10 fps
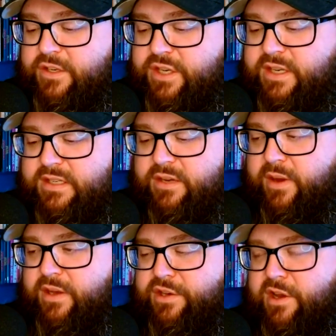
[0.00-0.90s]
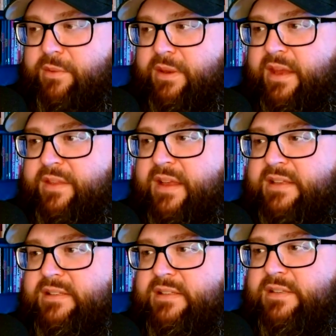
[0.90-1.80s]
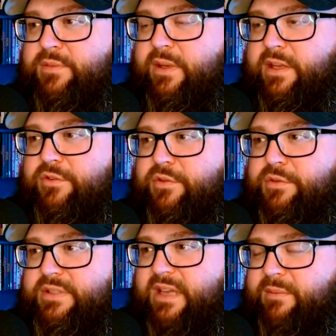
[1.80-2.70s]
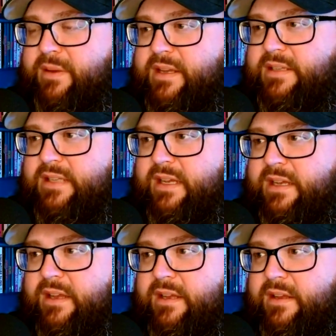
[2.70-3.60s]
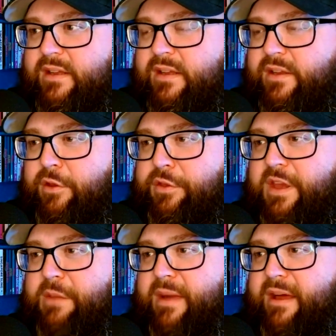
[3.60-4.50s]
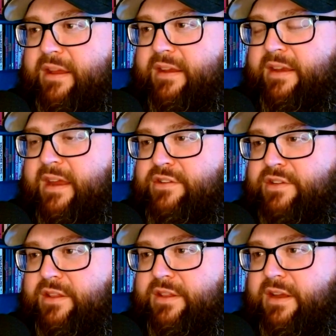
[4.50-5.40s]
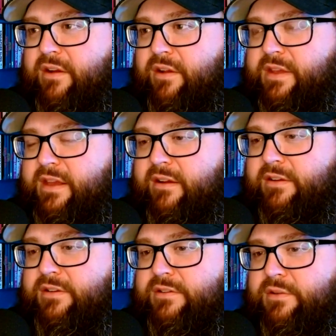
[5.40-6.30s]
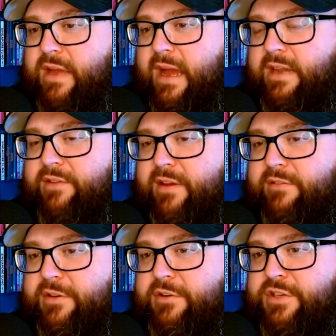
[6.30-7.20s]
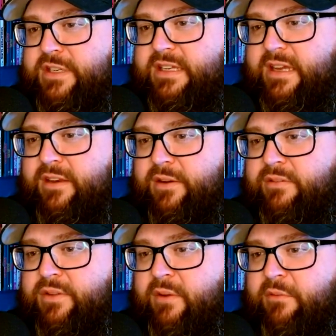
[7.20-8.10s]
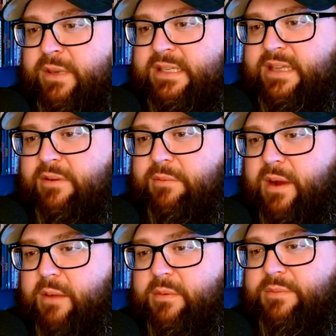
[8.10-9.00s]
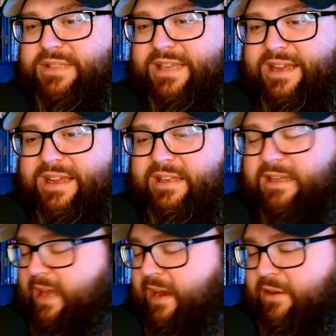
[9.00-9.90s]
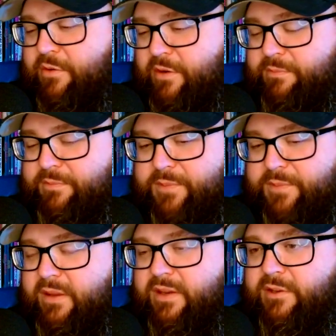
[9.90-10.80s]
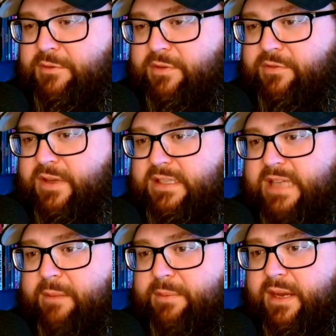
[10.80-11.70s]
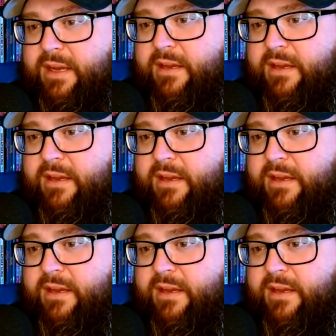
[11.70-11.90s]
she does a great job, and that's really a true statement because like you think about it, and actually they're all the characters who kind of have their shit together, even though everybody's having problems. Like Andor barely knows what the fuck's happening.